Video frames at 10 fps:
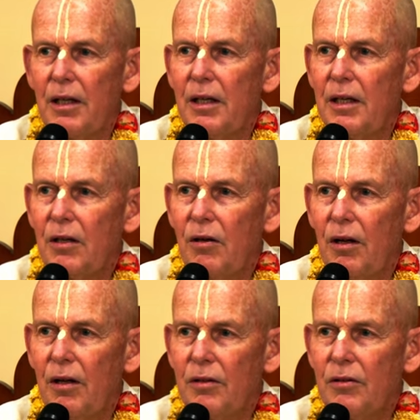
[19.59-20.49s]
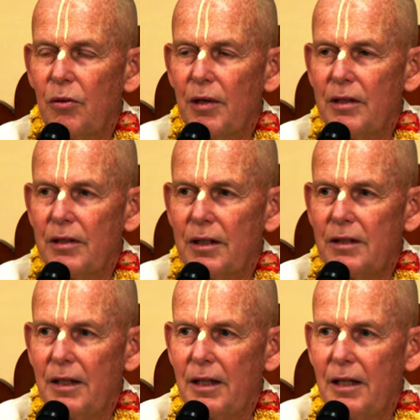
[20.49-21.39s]
he called 26
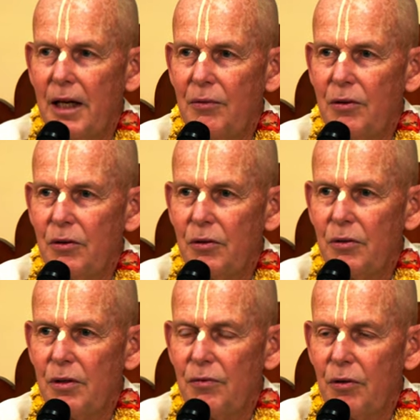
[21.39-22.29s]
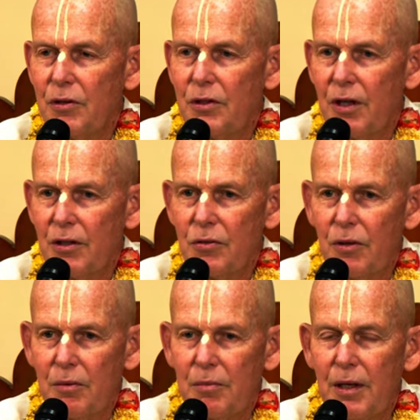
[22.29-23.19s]
Second Avenue, the first
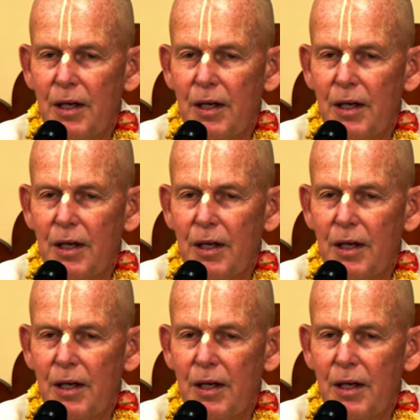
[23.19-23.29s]
ashram,